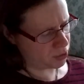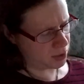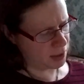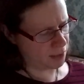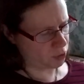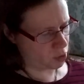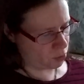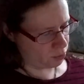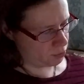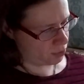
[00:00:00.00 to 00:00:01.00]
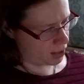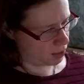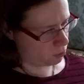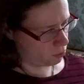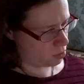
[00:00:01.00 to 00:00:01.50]
who didn't have to go through
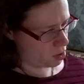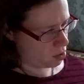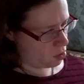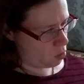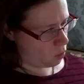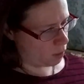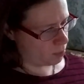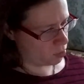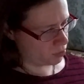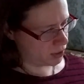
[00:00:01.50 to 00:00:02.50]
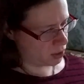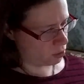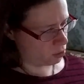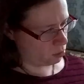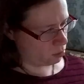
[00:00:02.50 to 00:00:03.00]
that horrible
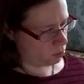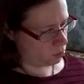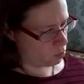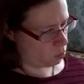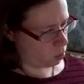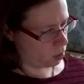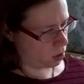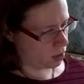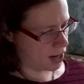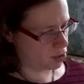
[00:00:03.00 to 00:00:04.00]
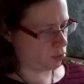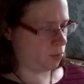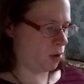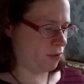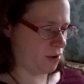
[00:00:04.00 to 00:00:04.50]
ordeal were
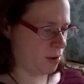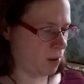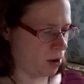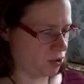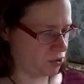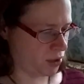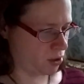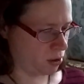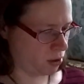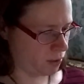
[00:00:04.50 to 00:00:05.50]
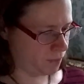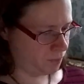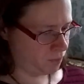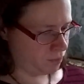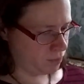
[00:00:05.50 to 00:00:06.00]
natural-born vampires like her.
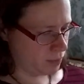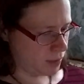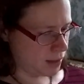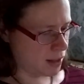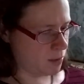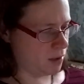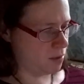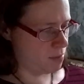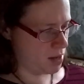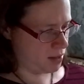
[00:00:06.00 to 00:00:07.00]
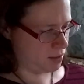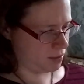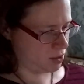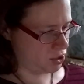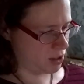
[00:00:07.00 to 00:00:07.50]
He had been amazed
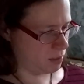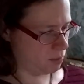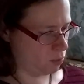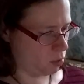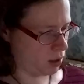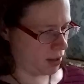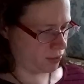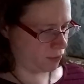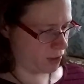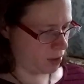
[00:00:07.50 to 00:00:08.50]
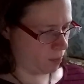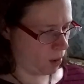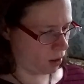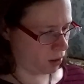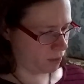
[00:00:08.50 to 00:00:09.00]
that she had been born as a
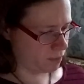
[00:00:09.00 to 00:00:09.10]
vampire,